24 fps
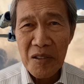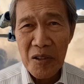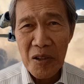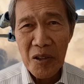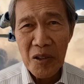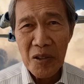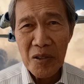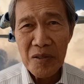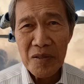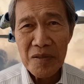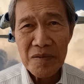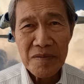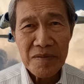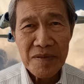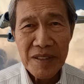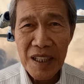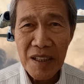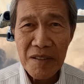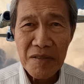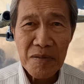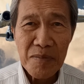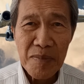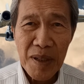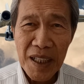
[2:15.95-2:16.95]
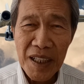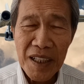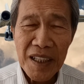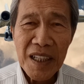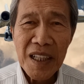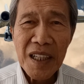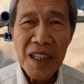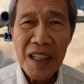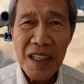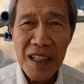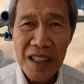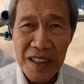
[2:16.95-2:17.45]
Oh, never mind.
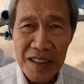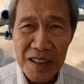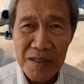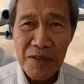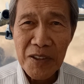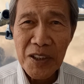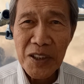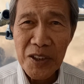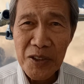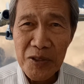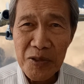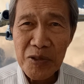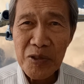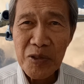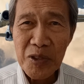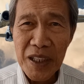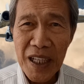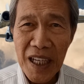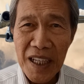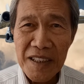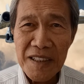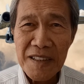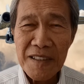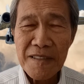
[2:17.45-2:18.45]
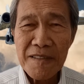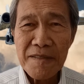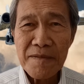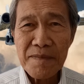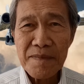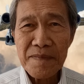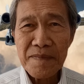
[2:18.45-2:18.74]
It's for you to guess.